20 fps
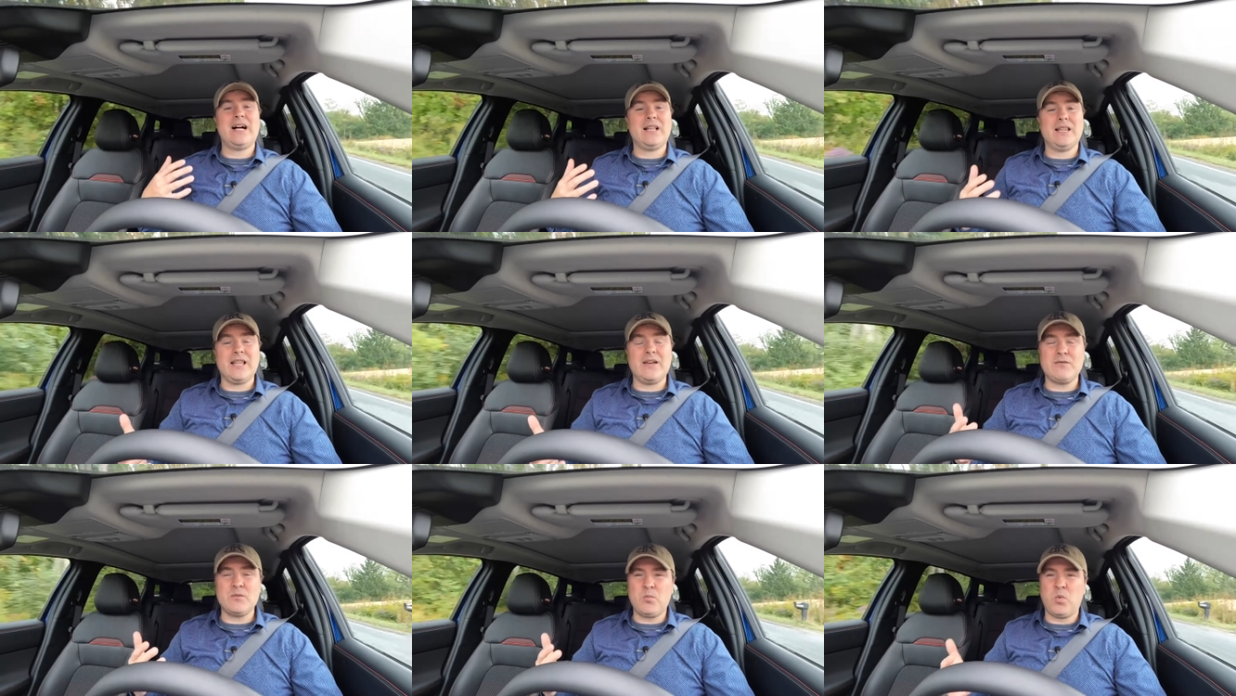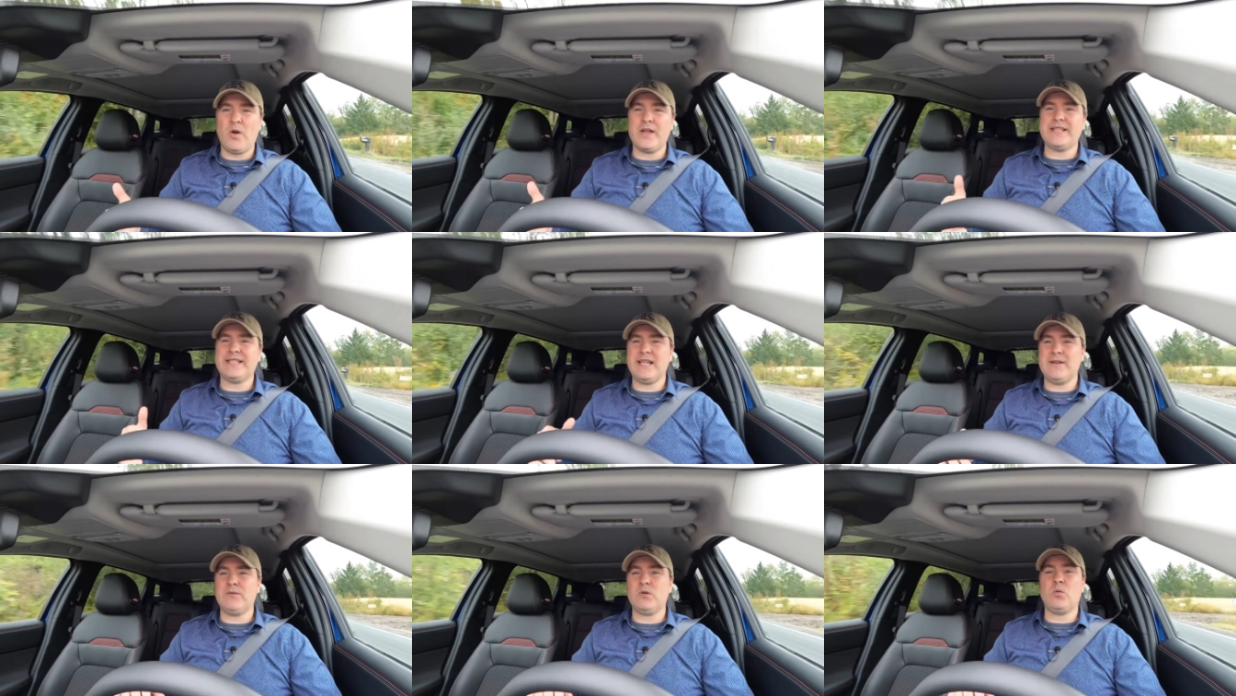
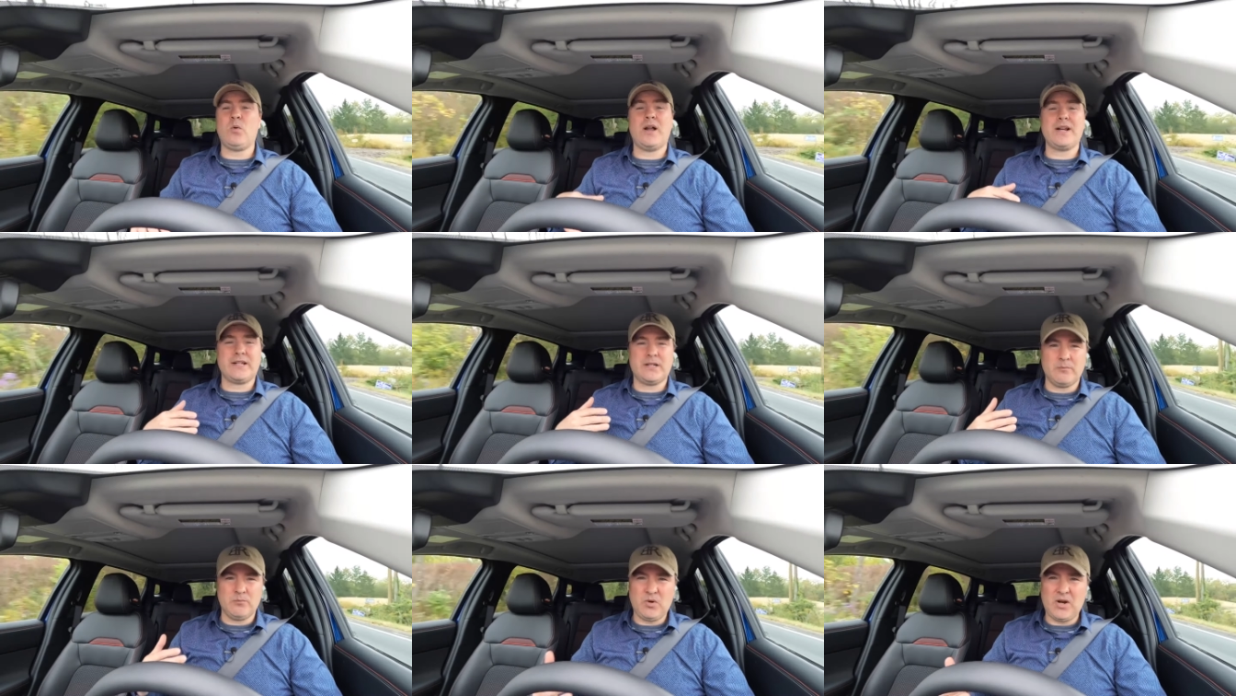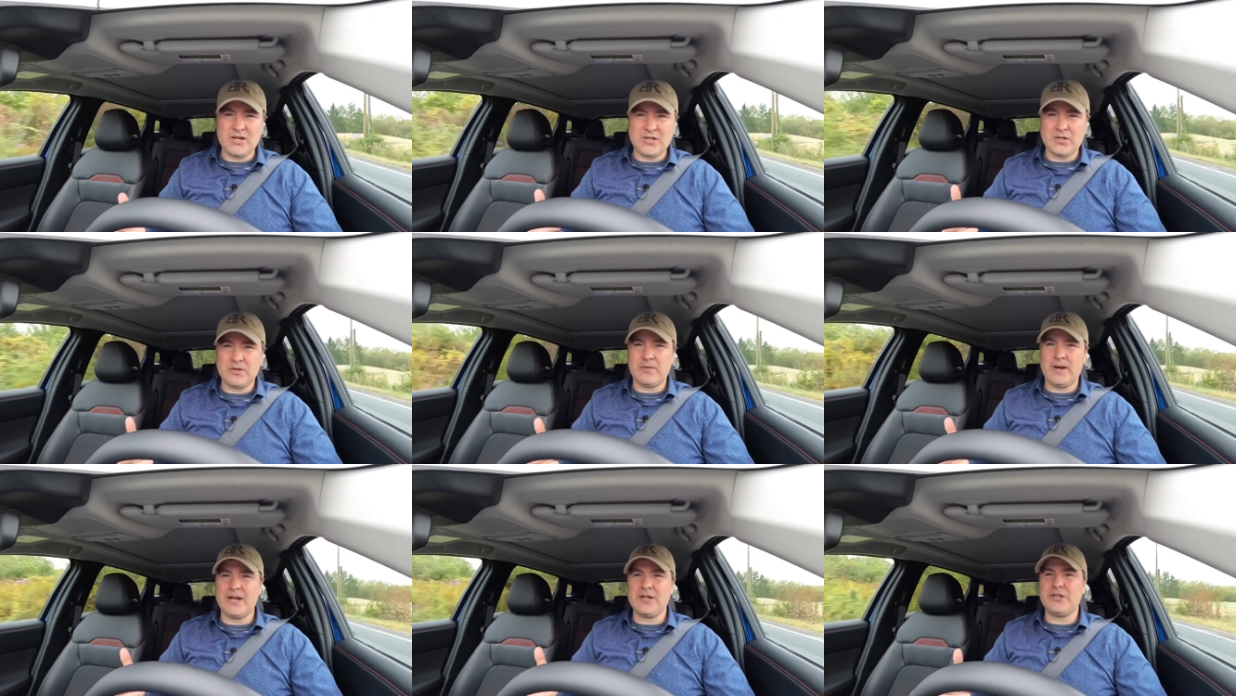11.7 to 1
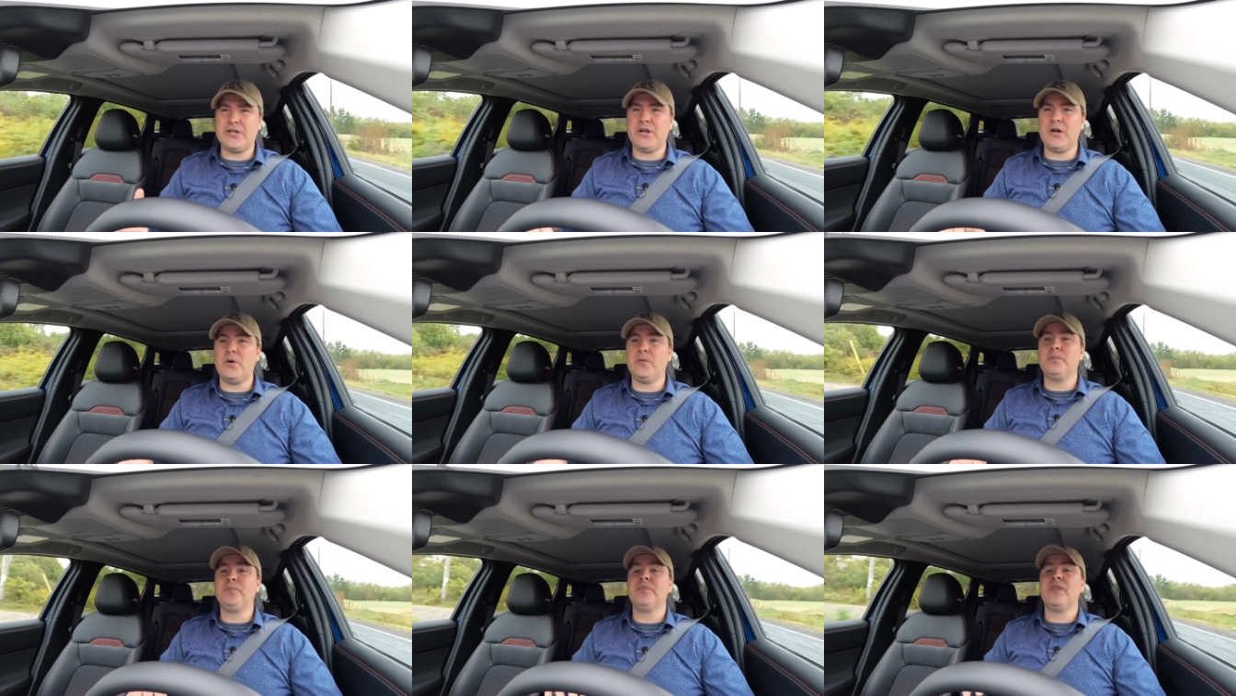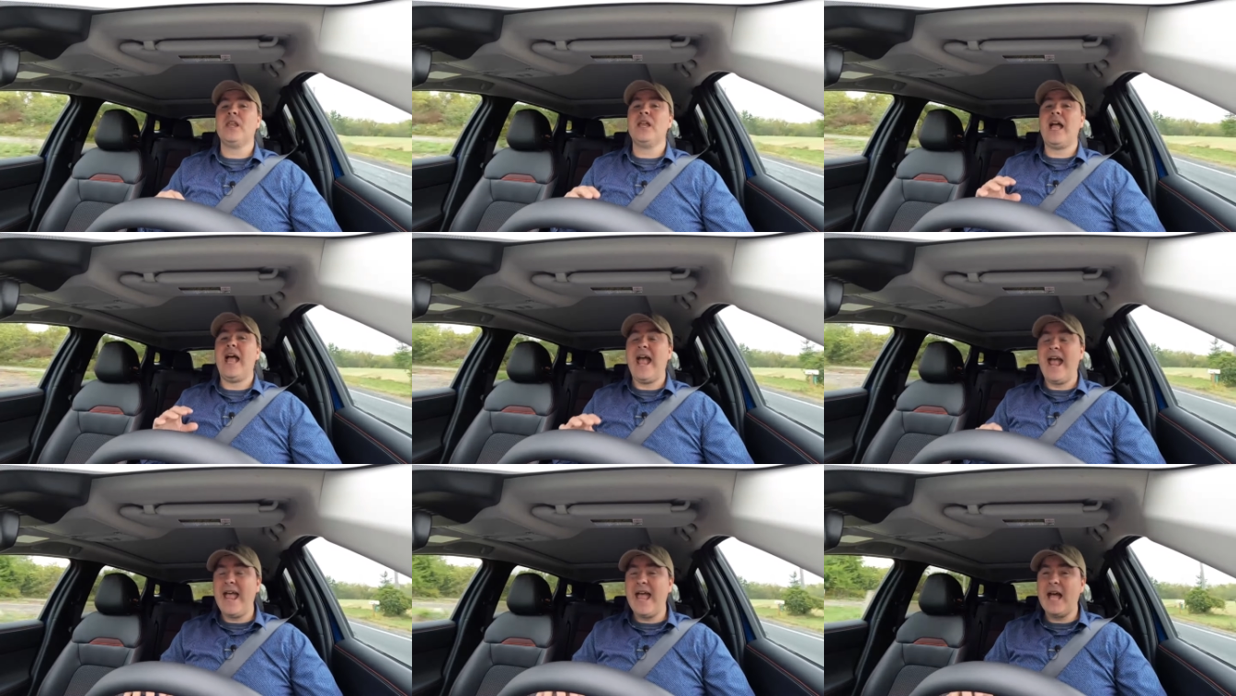compression ratio,
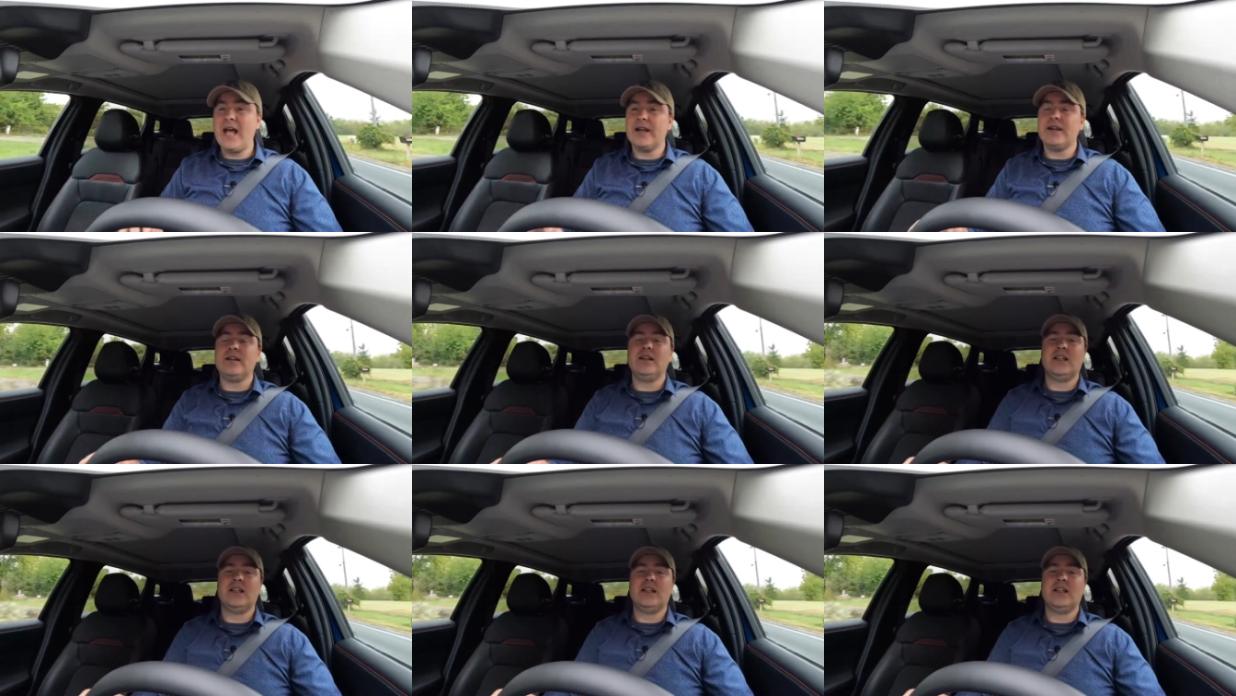and